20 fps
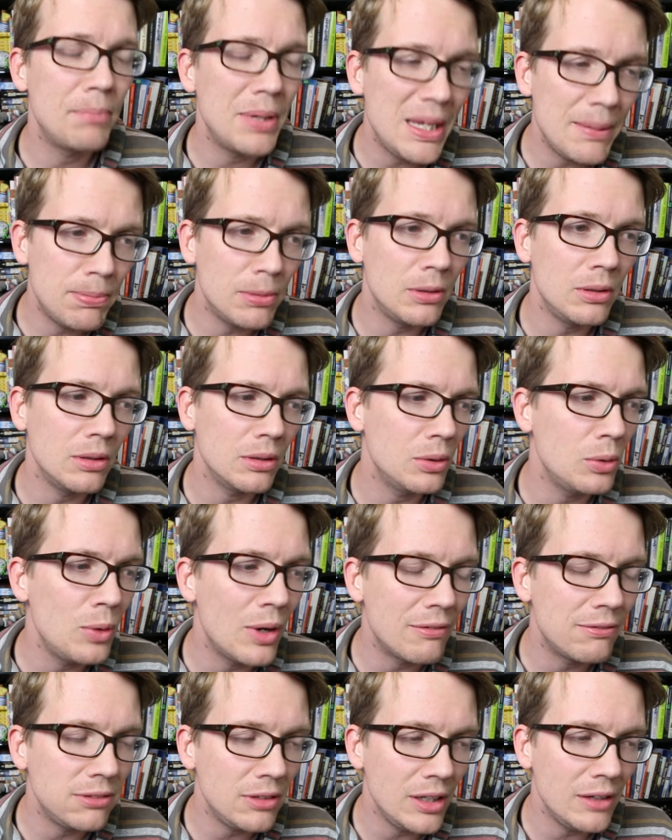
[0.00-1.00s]
People who
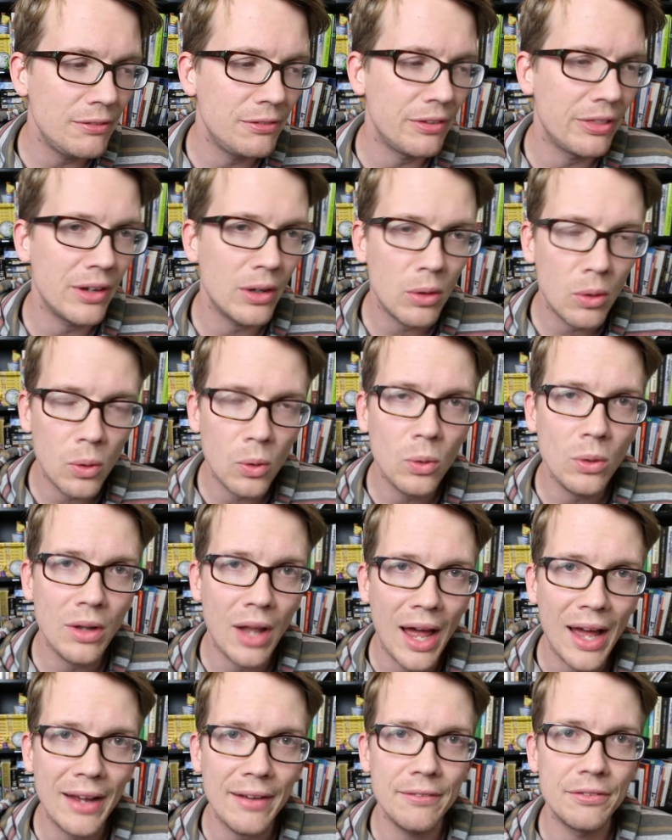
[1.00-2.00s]
have lived their whole
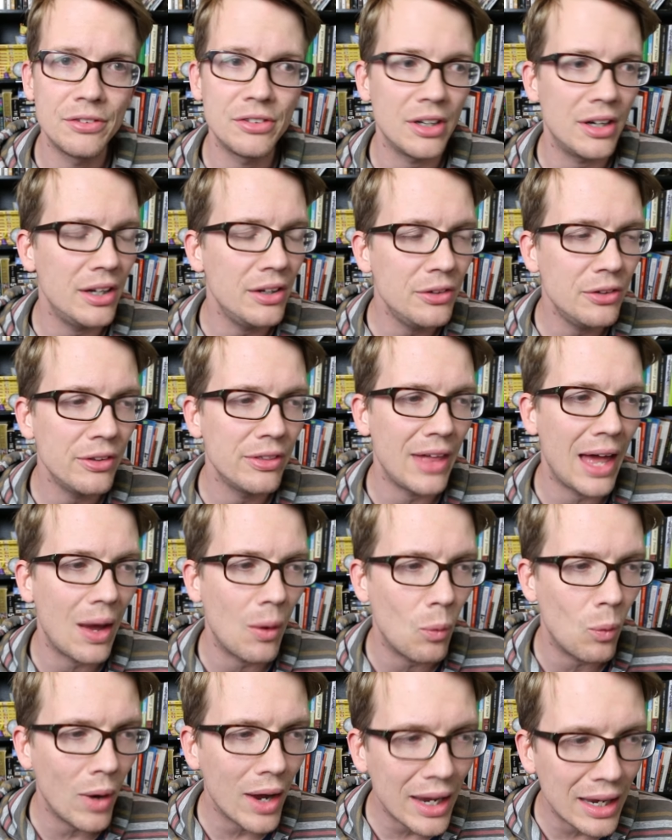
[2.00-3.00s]
lives under
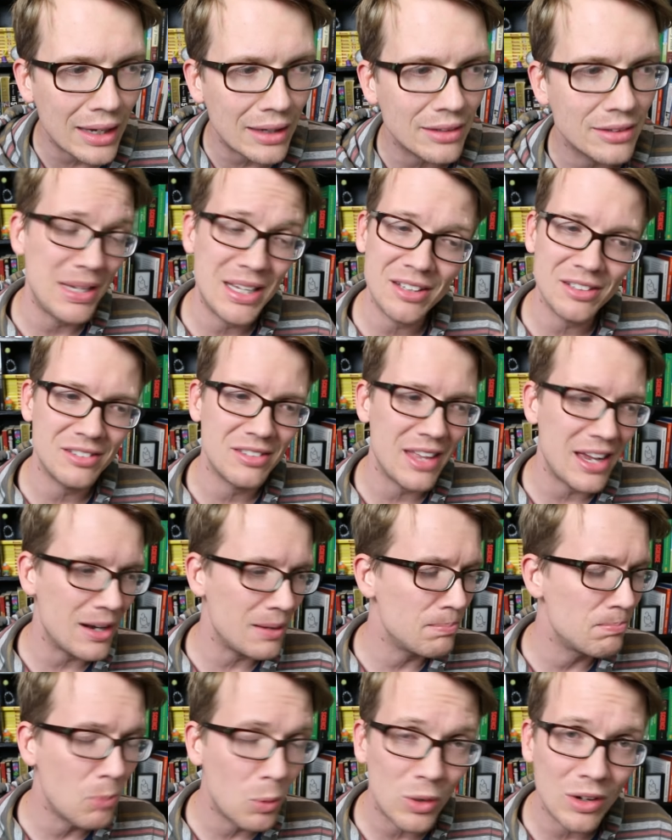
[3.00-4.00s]
that weight, because
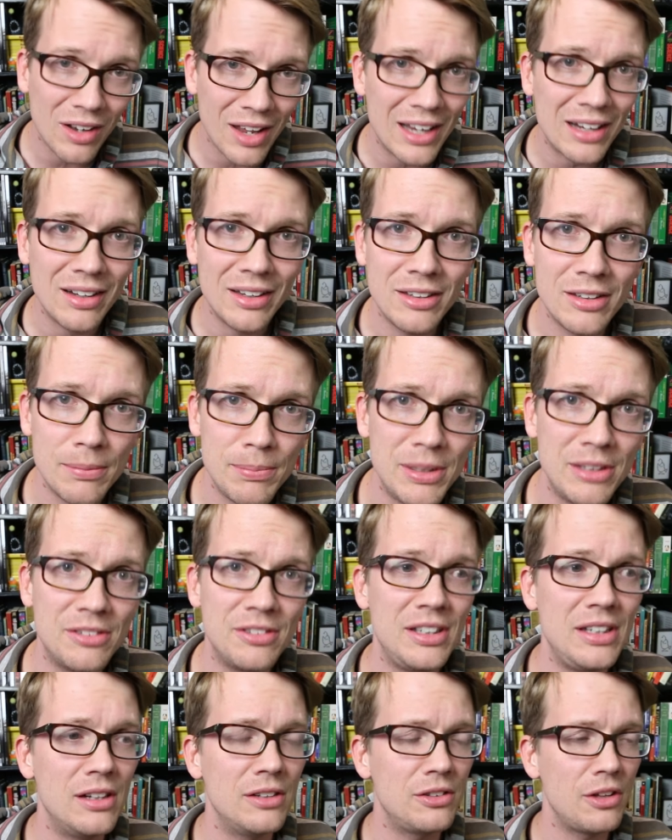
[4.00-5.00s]
they're more likely to be
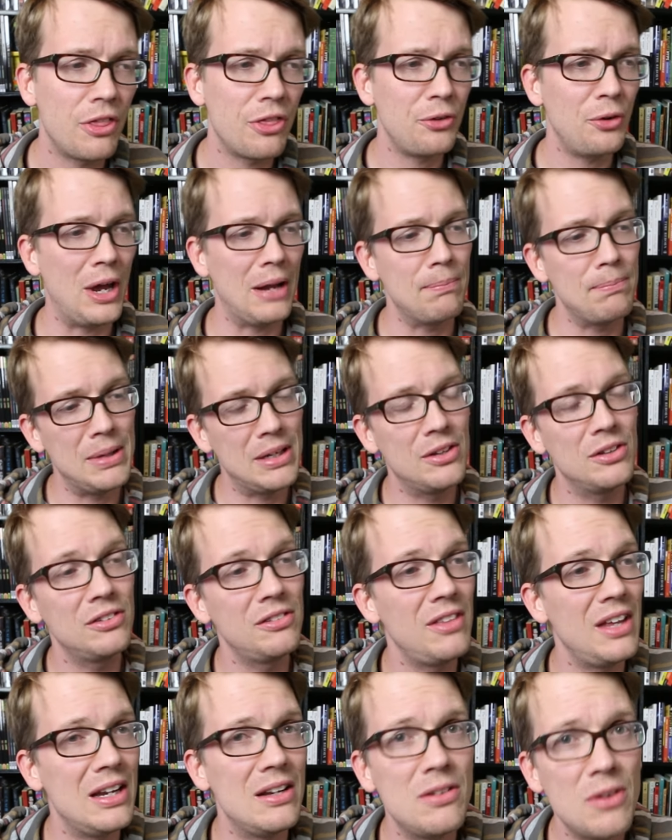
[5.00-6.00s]
seen as a threat,
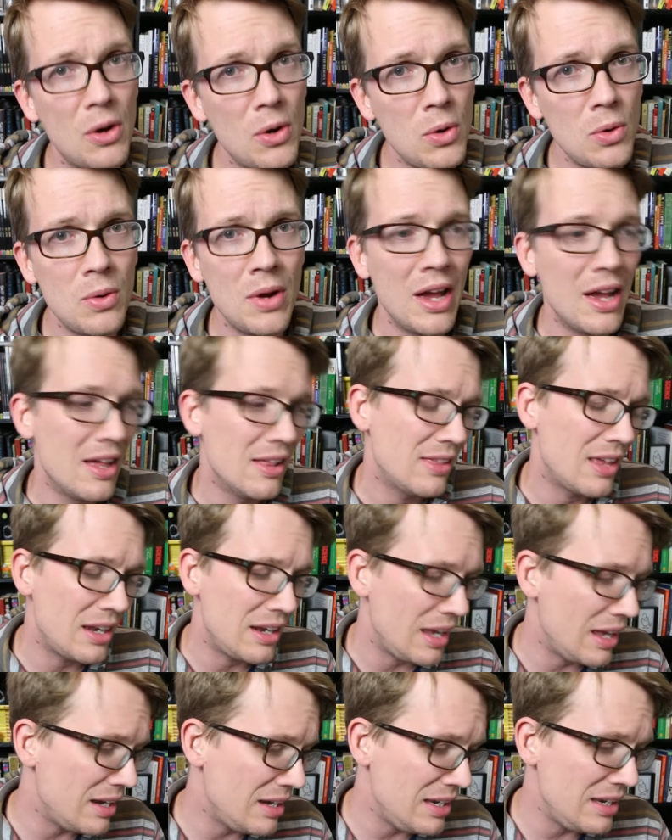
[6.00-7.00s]
because they know that
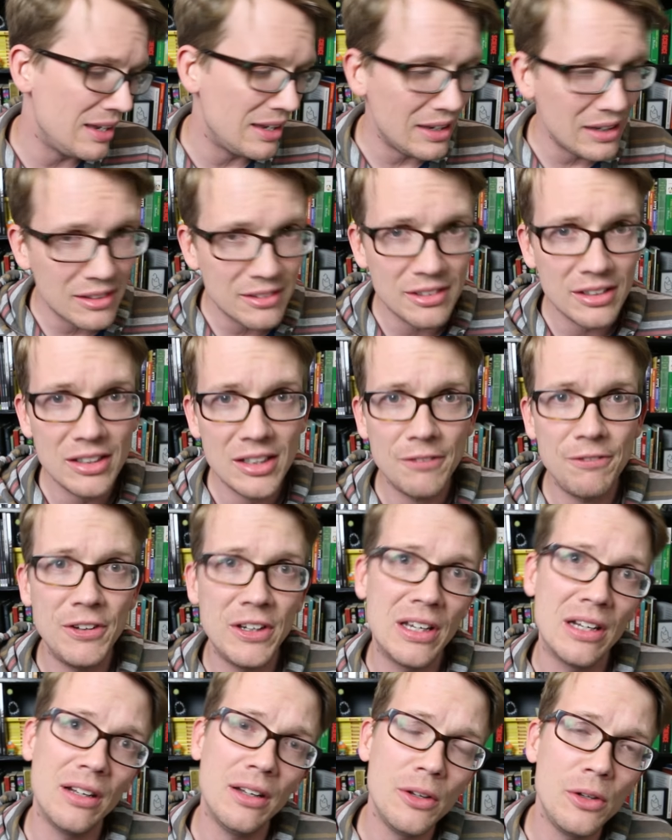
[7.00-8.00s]
any
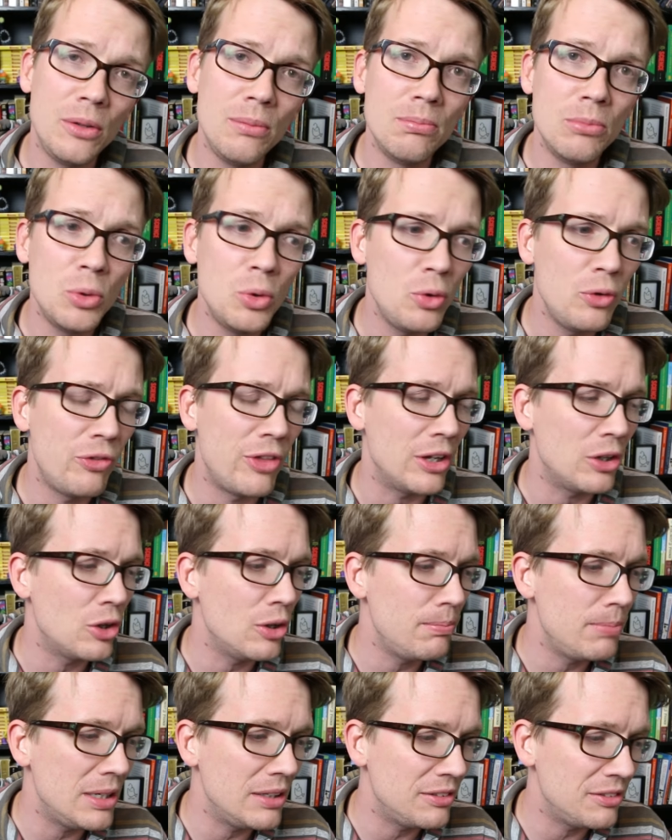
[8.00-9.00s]
insignificant little move that
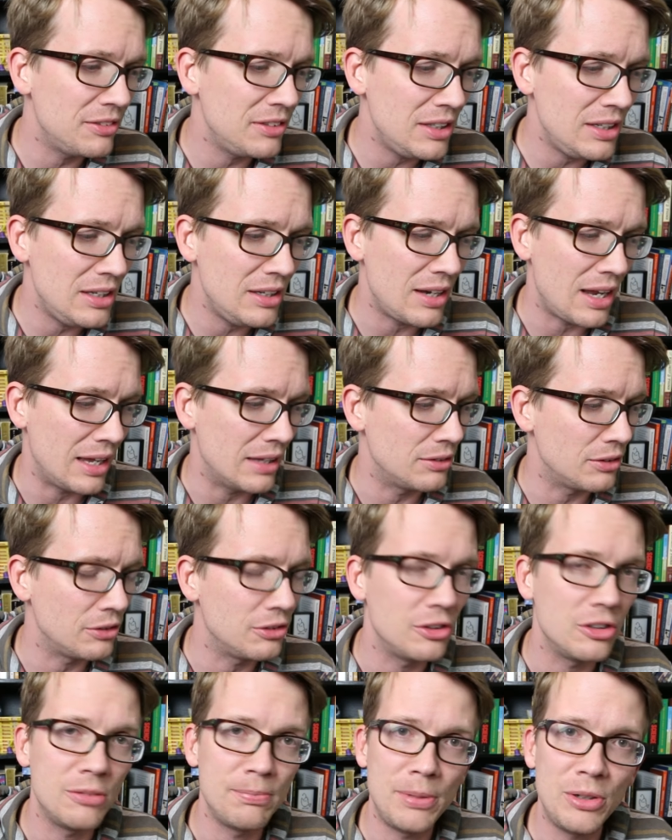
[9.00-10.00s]
could be seen as a
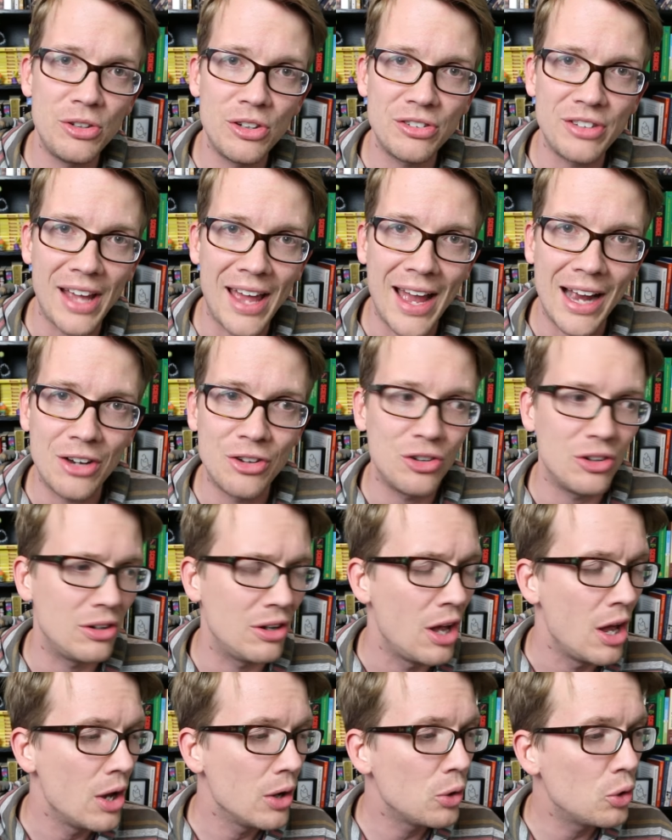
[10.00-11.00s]
suspicious
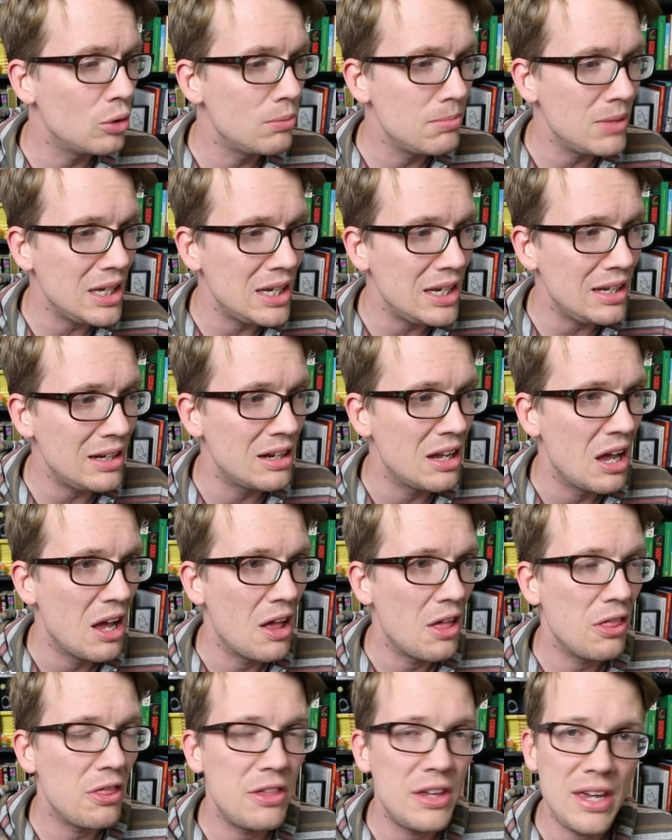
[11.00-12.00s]
action could mean
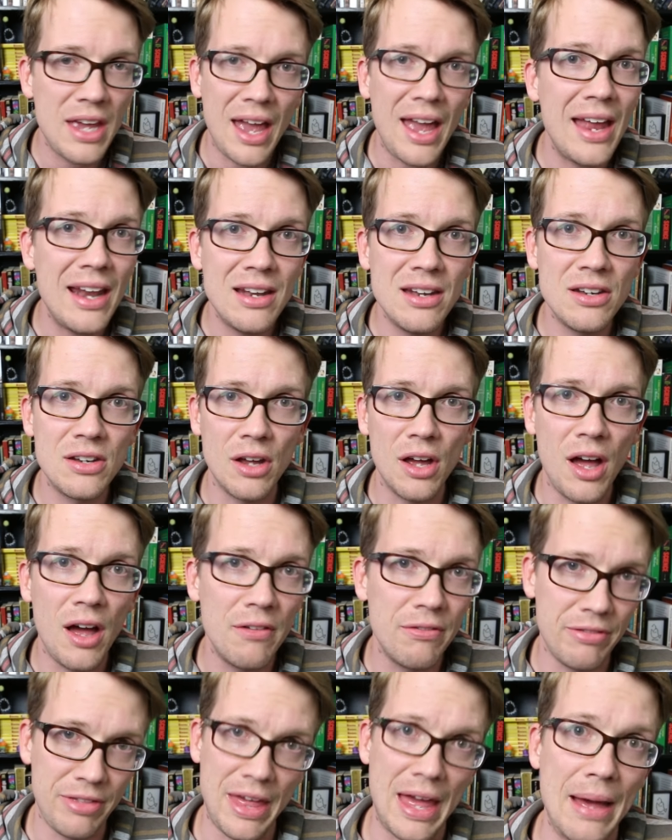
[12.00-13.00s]
the end
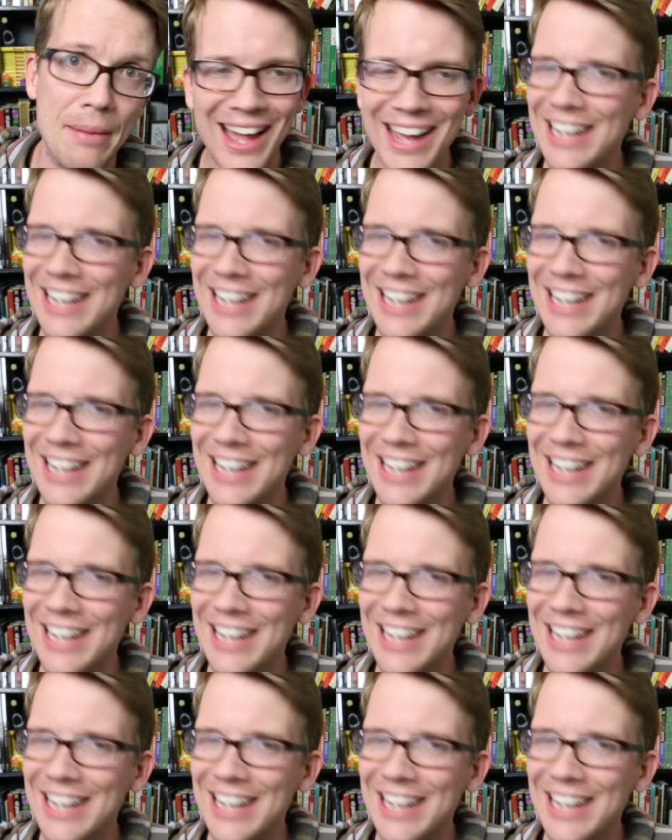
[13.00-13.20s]
of them.